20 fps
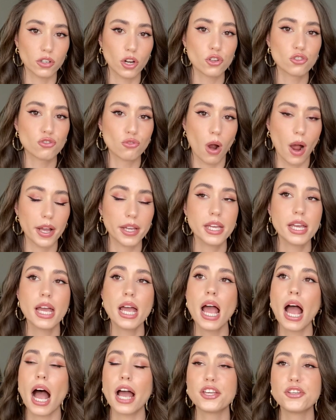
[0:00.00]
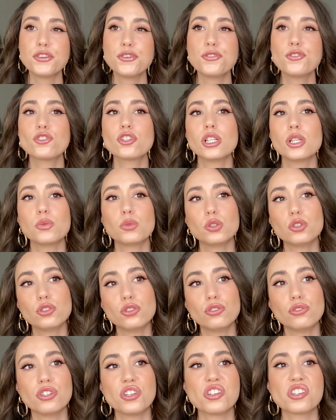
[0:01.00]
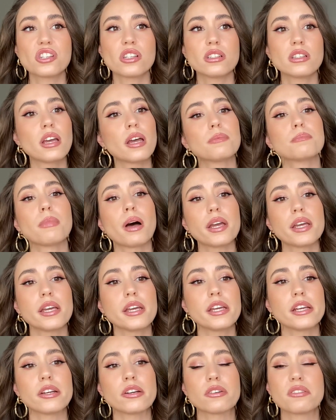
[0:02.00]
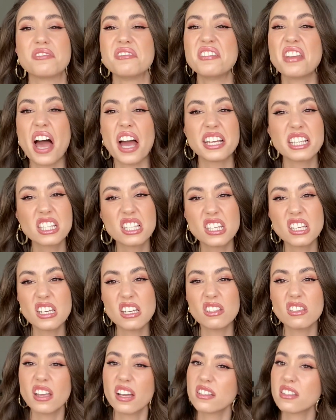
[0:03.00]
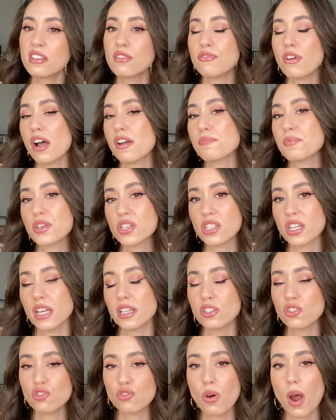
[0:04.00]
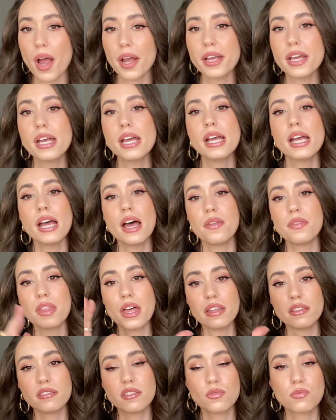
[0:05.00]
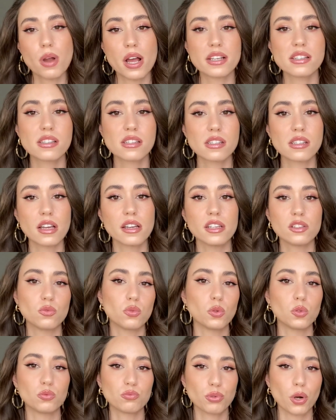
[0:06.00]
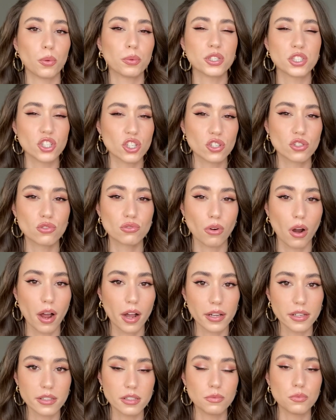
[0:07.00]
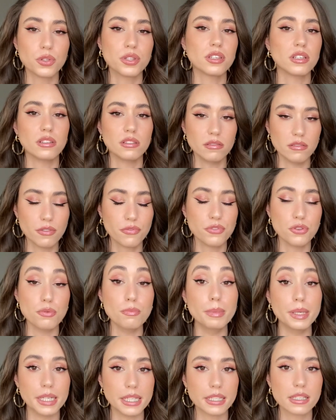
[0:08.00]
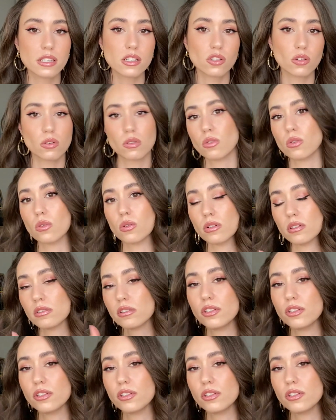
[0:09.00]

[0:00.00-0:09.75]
dry. I usually will do this and get my hair 90-95% dry, and then the rest it will probably just dry within a few minutes, or